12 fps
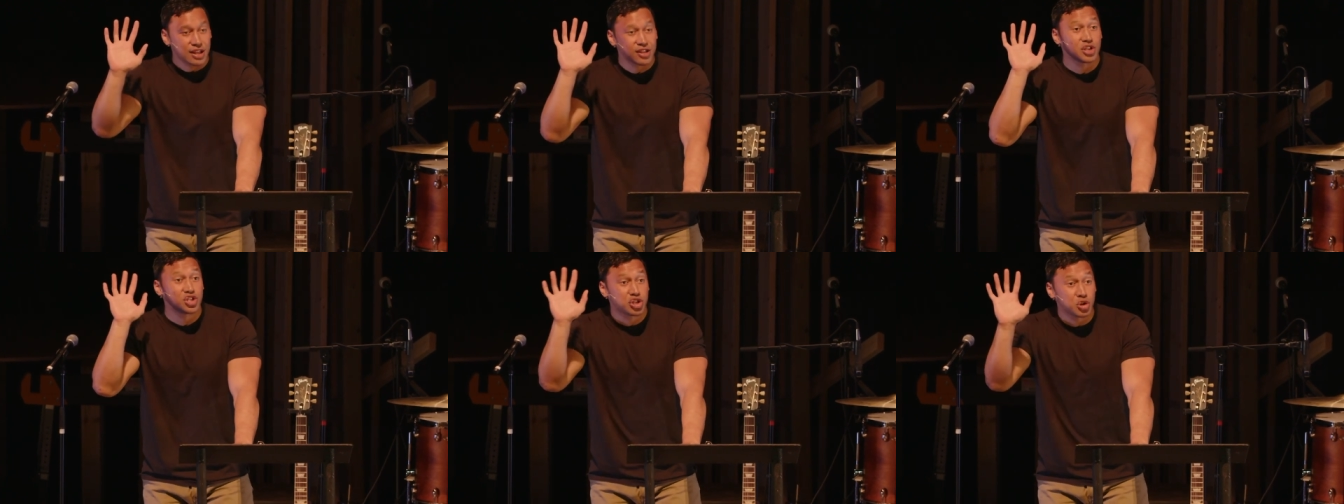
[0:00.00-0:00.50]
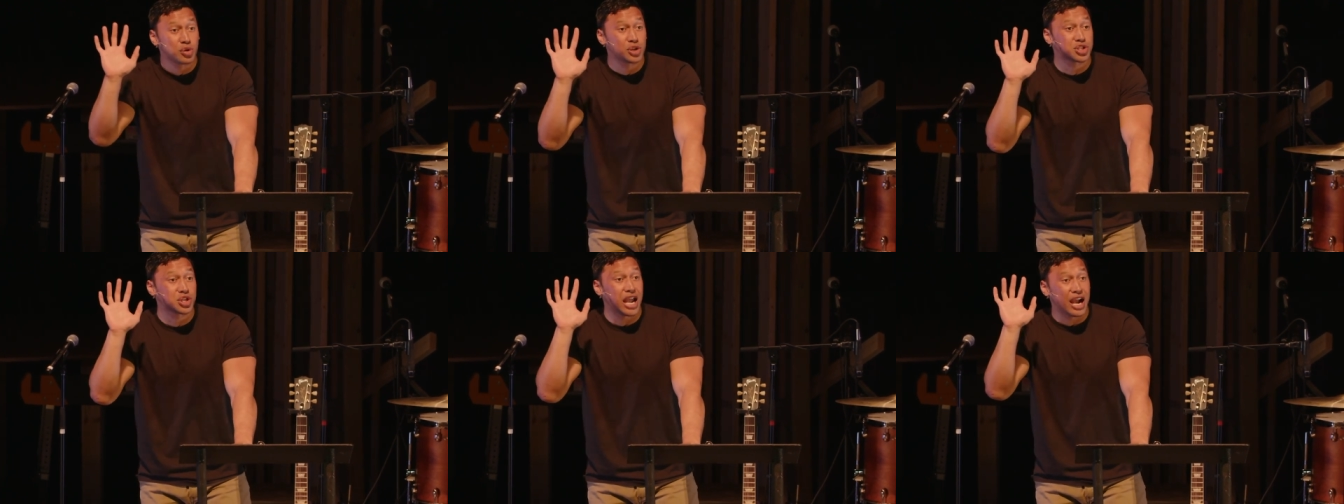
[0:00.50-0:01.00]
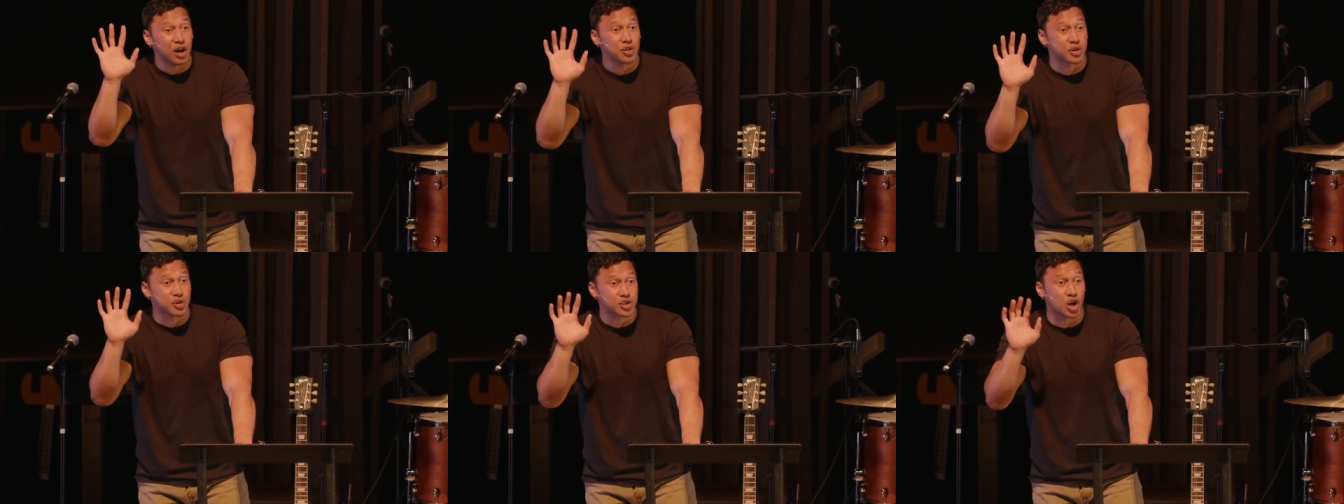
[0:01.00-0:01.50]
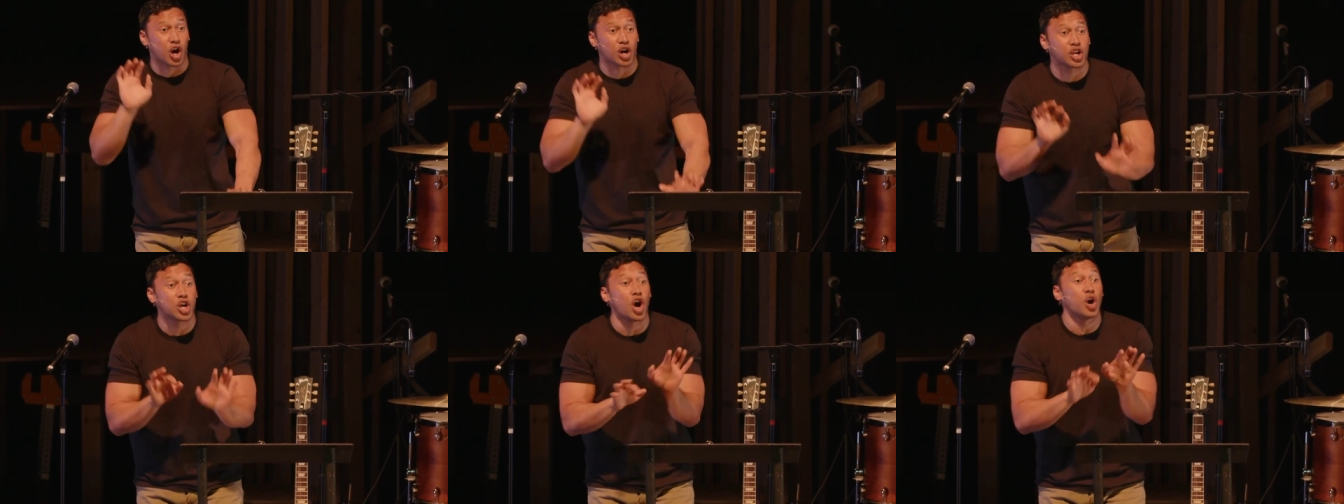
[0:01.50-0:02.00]
that the Jewish elders
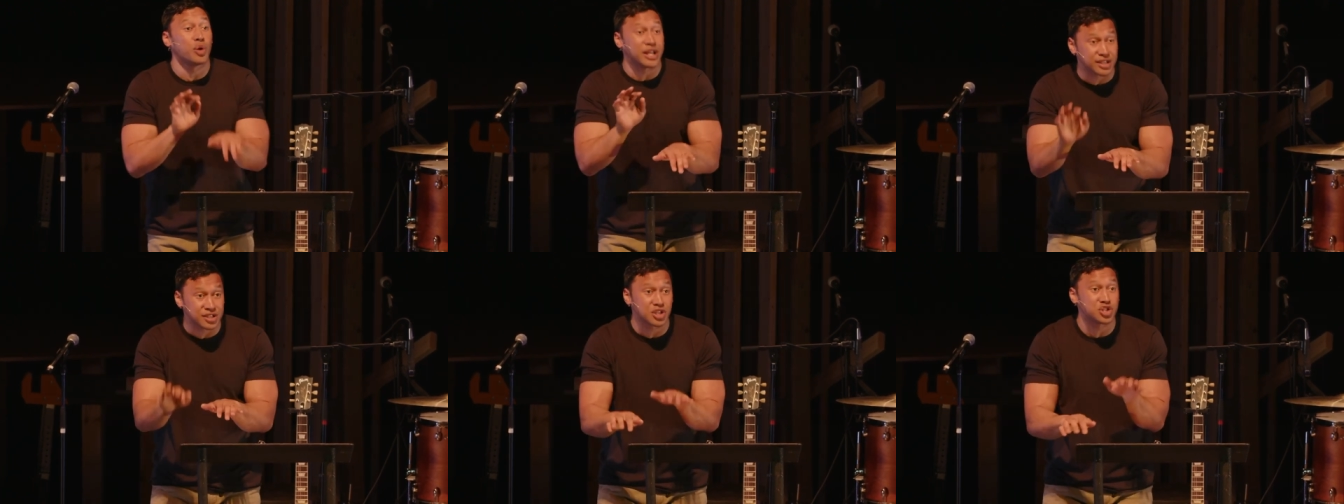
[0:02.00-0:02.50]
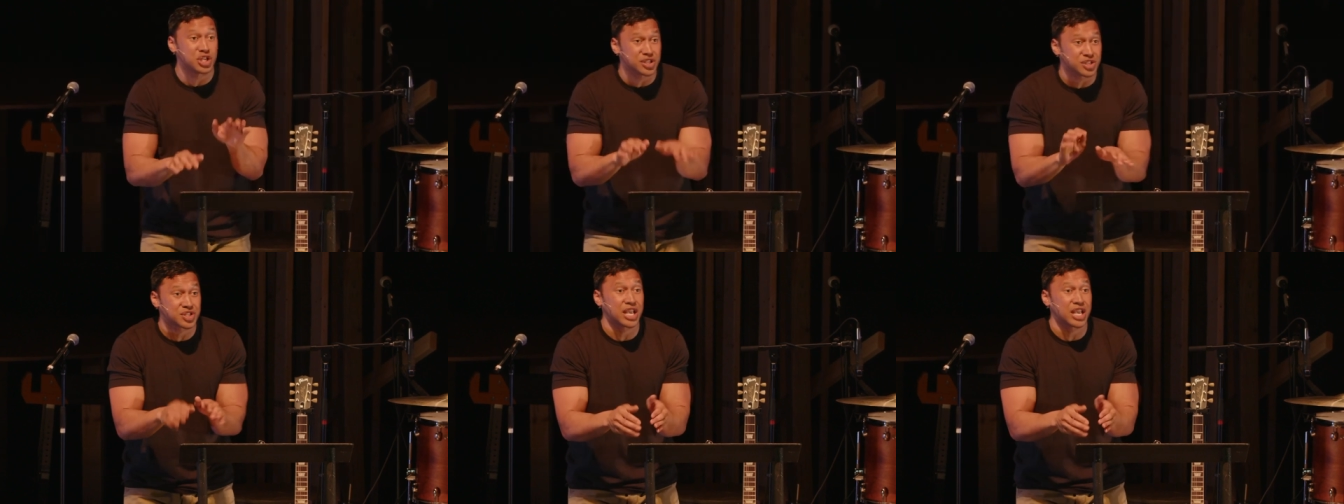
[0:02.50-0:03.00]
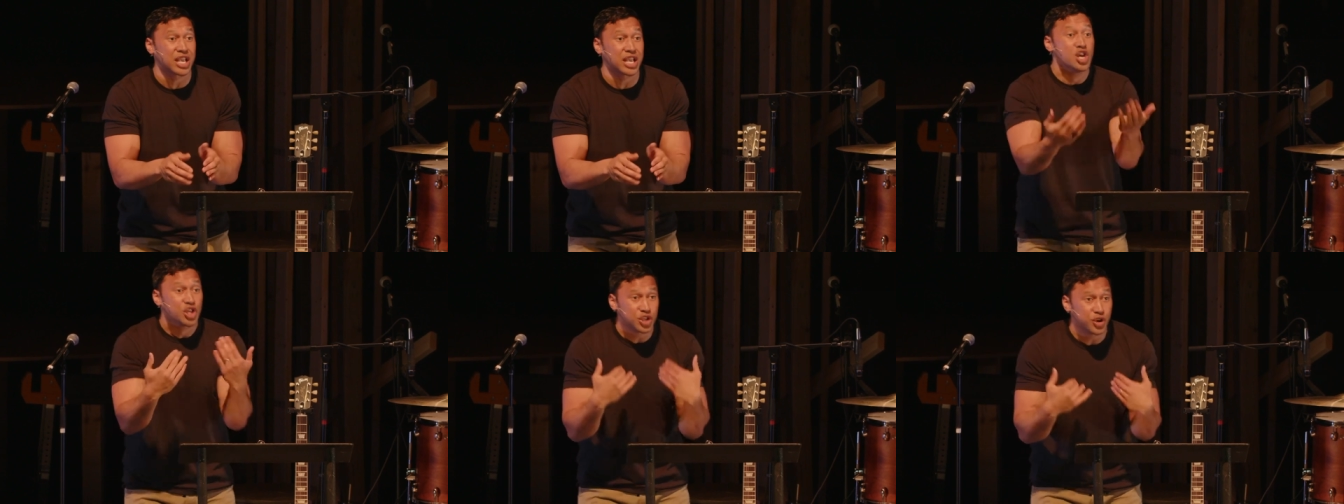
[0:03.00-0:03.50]
are going to Jesus saying,